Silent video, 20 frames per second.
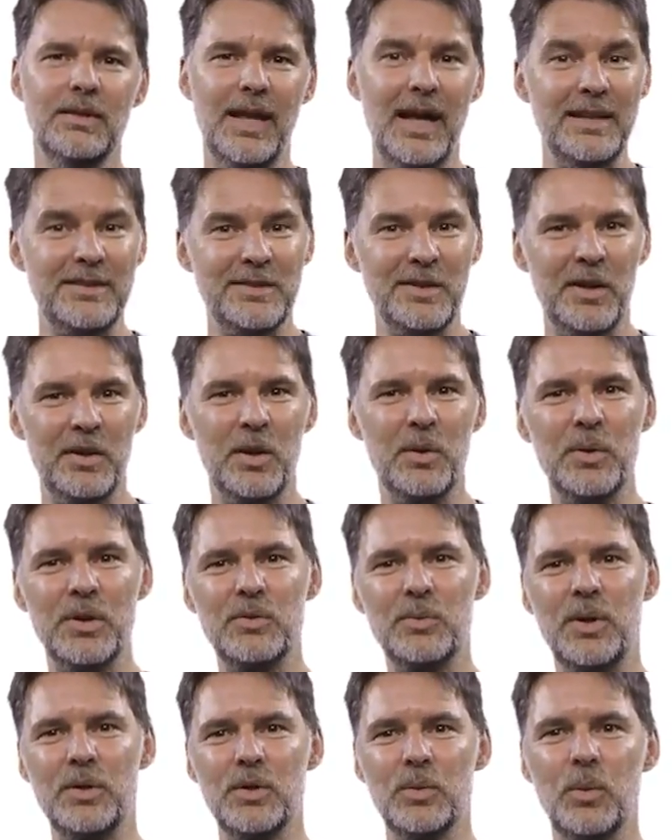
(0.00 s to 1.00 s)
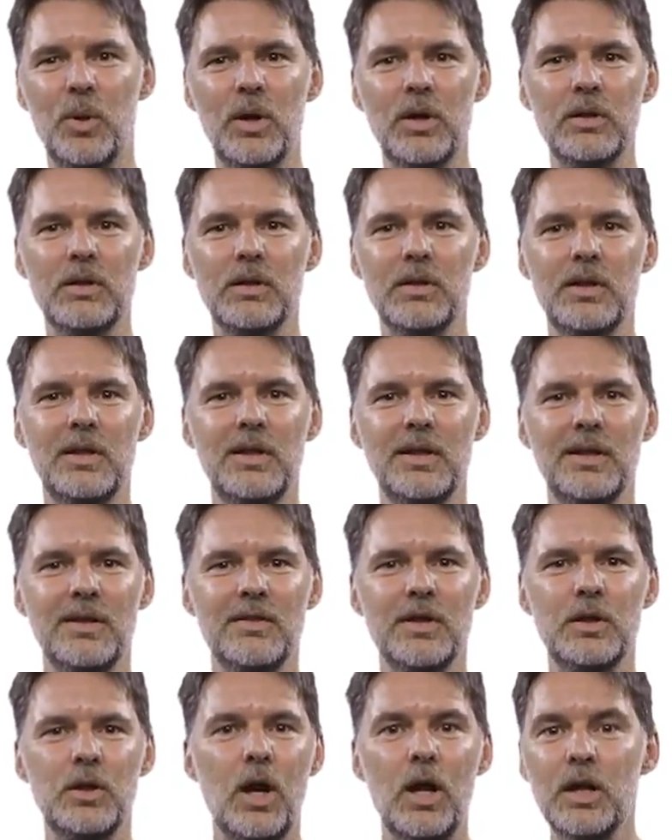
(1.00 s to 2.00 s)
That's not always what you want.
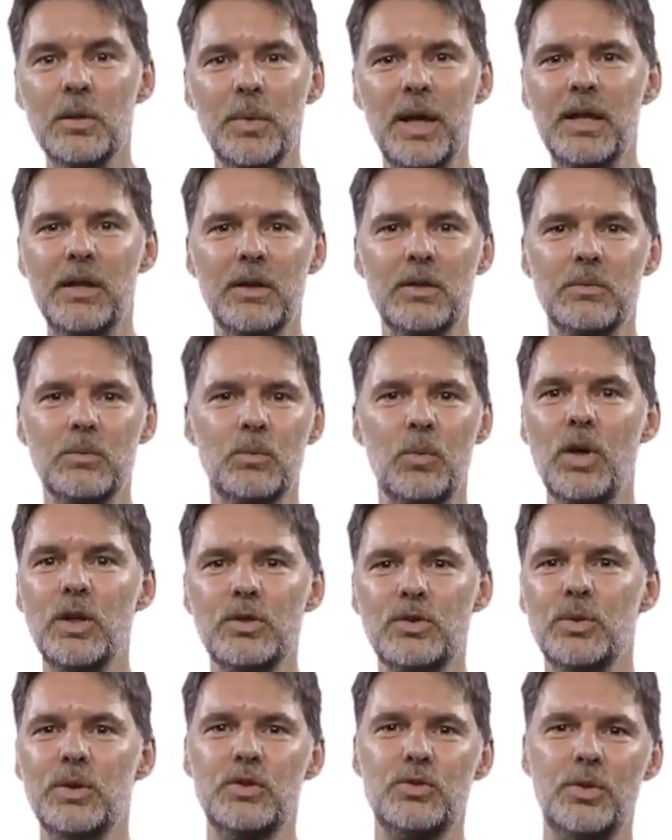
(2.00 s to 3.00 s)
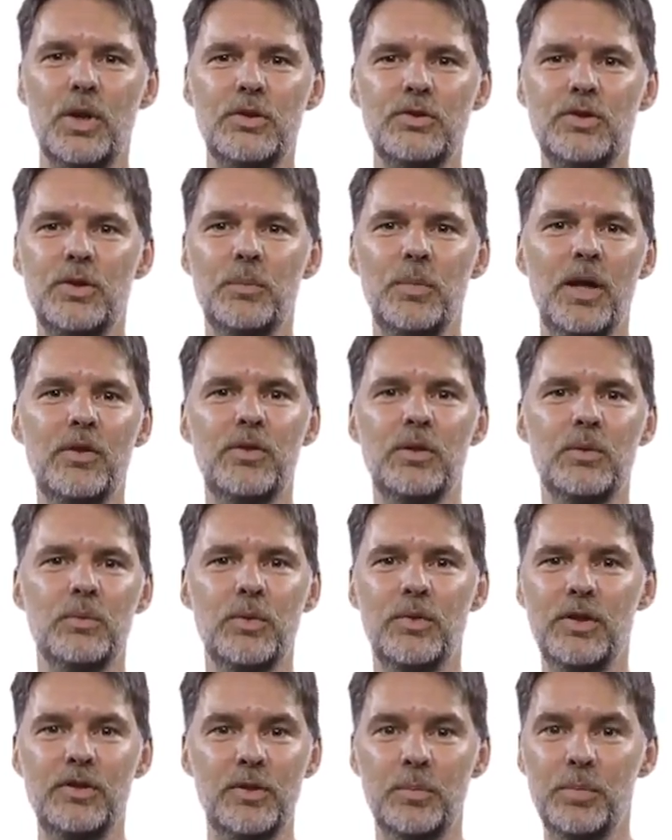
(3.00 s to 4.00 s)
The caller may not want to entrust the method
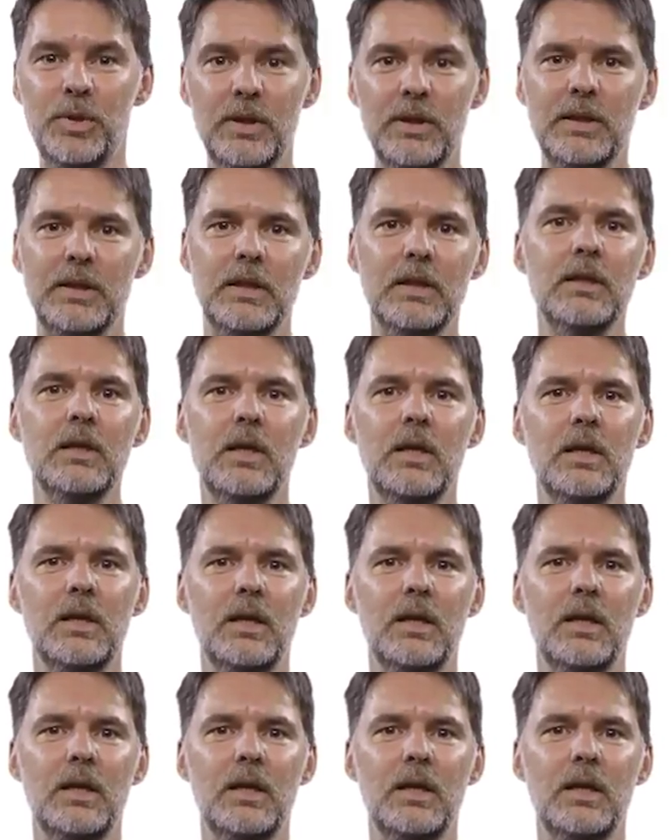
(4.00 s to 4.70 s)
with this ability,